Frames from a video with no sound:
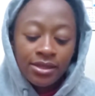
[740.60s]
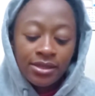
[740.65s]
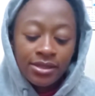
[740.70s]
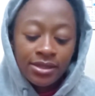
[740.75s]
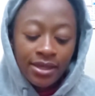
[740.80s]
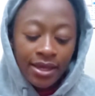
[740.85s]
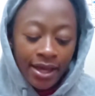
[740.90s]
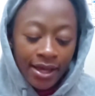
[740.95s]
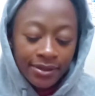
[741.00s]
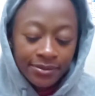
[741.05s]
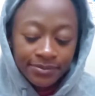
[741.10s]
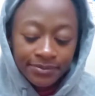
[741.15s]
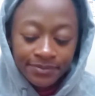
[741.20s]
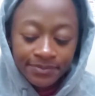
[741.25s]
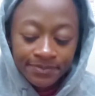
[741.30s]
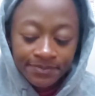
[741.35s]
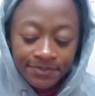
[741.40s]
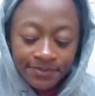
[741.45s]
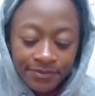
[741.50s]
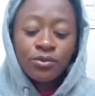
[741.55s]
Yeah.
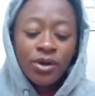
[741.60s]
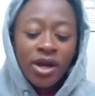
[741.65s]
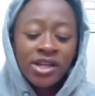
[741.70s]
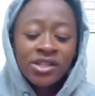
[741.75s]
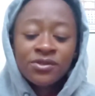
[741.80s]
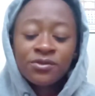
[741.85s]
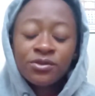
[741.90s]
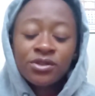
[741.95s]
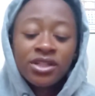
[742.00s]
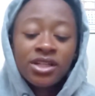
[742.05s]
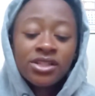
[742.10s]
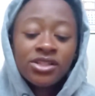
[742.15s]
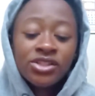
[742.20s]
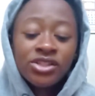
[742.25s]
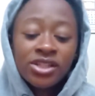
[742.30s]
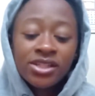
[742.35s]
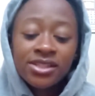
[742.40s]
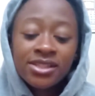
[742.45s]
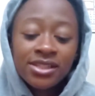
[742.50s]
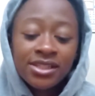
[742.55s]
Rashford and
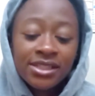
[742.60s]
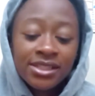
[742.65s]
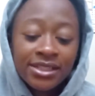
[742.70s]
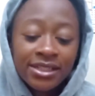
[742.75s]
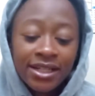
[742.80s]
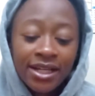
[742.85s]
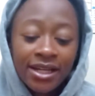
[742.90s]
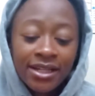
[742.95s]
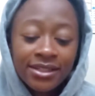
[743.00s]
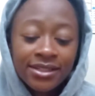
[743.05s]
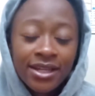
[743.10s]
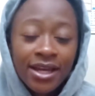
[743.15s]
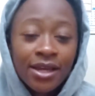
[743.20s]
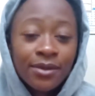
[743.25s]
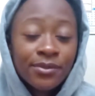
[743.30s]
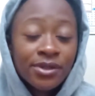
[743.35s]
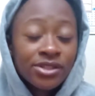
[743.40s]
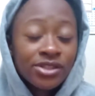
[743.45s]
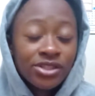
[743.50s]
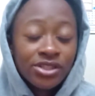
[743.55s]
Jesse Lingard.
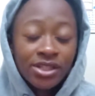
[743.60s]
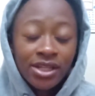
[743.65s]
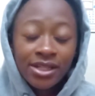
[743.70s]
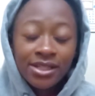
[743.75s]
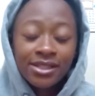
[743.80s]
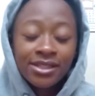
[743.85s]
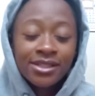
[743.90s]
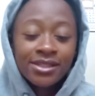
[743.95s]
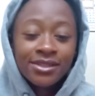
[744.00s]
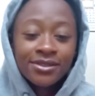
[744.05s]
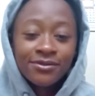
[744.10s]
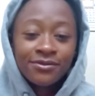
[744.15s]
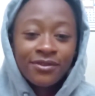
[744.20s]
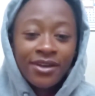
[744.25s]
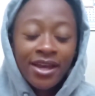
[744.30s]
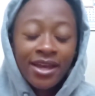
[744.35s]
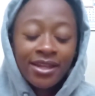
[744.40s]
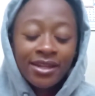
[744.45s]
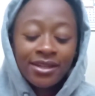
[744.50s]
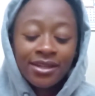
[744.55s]
I'm a Jay
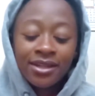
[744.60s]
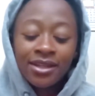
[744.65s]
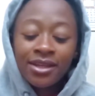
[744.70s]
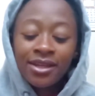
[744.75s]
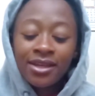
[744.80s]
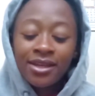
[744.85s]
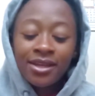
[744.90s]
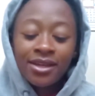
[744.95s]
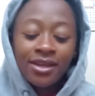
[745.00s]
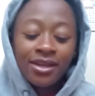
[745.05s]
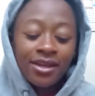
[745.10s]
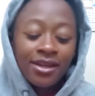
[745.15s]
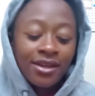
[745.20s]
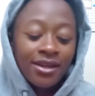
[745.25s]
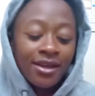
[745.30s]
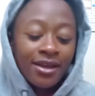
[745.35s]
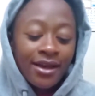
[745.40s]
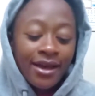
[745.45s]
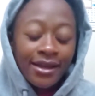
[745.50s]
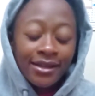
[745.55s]
fan.
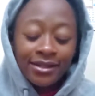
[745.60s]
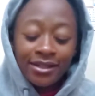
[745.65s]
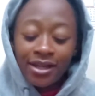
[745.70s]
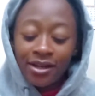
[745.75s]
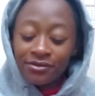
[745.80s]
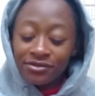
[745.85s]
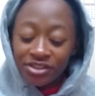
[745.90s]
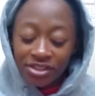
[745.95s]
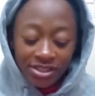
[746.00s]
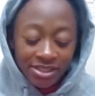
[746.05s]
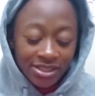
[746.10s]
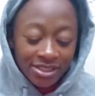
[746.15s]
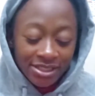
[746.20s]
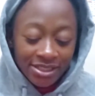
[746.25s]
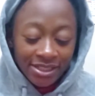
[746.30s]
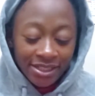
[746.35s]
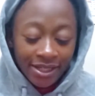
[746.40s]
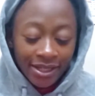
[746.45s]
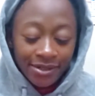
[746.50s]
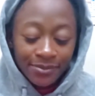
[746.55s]
I love Jesse
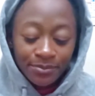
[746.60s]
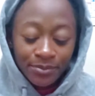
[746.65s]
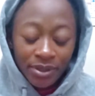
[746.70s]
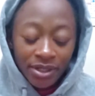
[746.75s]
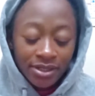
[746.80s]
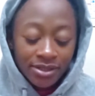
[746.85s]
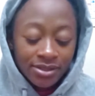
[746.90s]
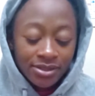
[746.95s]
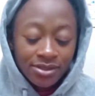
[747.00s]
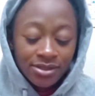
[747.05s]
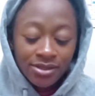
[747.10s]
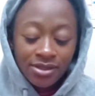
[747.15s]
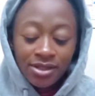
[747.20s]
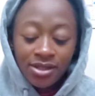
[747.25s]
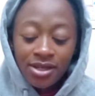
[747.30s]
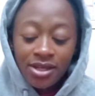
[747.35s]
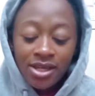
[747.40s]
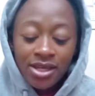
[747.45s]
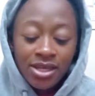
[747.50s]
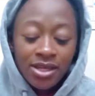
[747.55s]
Lingard, but
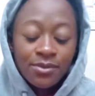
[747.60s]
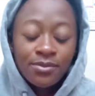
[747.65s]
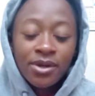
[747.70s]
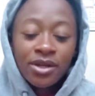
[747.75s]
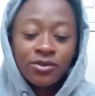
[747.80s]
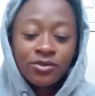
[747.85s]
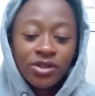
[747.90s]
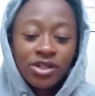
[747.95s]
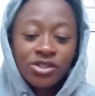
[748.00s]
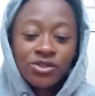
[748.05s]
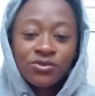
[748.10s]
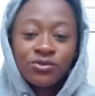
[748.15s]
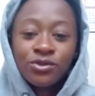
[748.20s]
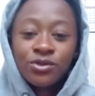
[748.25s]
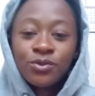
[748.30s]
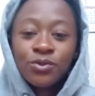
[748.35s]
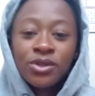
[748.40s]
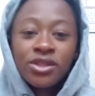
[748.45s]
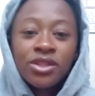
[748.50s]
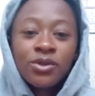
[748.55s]
him and
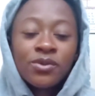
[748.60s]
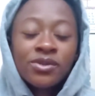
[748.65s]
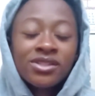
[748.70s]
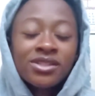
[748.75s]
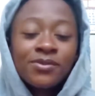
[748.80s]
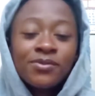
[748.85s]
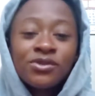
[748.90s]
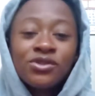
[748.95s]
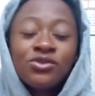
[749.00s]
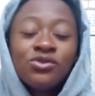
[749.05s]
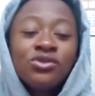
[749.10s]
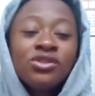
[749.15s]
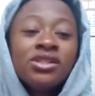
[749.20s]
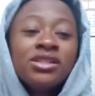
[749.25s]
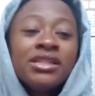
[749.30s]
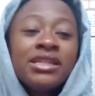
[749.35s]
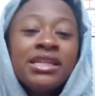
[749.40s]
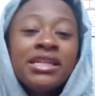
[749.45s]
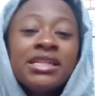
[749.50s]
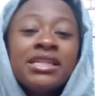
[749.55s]
Rashford, when they were
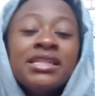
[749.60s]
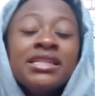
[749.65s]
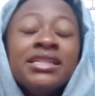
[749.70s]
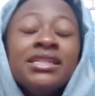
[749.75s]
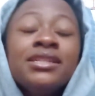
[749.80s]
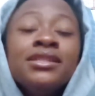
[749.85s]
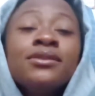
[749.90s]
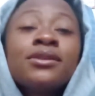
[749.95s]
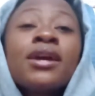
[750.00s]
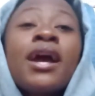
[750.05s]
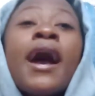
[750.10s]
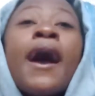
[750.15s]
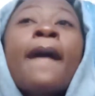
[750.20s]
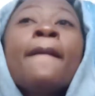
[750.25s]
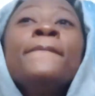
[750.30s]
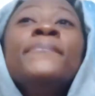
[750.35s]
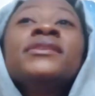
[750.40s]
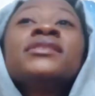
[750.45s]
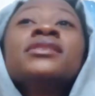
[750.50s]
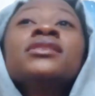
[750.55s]
substituted in, did
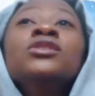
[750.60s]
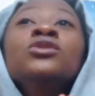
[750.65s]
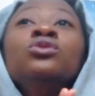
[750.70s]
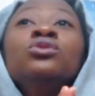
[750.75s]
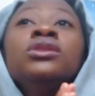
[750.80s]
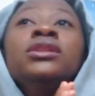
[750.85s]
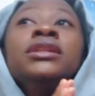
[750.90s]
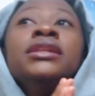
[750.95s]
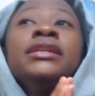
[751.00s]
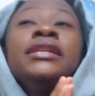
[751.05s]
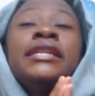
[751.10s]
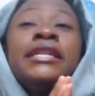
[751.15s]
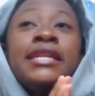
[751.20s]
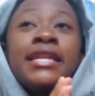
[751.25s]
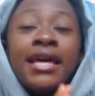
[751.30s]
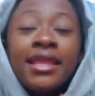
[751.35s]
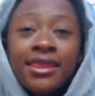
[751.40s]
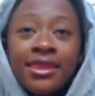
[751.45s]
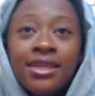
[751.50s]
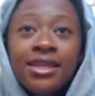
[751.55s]
absolutely
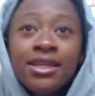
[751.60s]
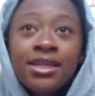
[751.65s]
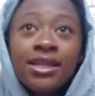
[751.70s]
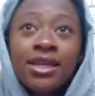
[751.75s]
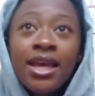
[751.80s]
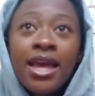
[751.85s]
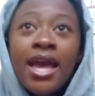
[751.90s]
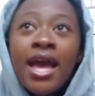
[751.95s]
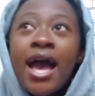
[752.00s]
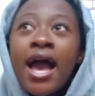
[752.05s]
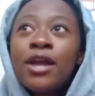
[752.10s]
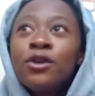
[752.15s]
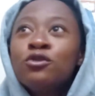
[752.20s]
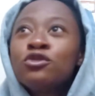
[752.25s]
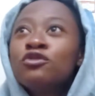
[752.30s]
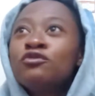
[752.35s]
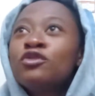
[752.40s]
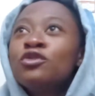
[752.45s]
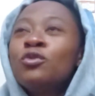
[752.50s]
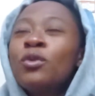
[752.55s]
nothing. I
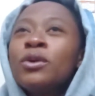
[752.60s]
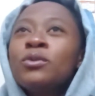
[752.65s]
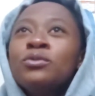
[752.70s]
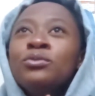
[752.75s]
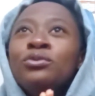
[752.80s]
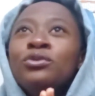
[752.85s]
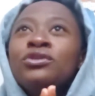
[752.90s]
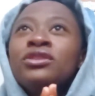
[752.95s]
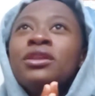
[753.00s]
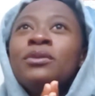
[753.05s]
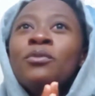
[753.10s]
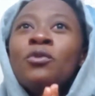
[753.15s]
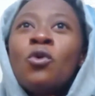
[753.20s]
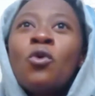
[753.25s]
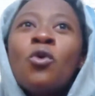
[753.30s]
don't even know why we brought them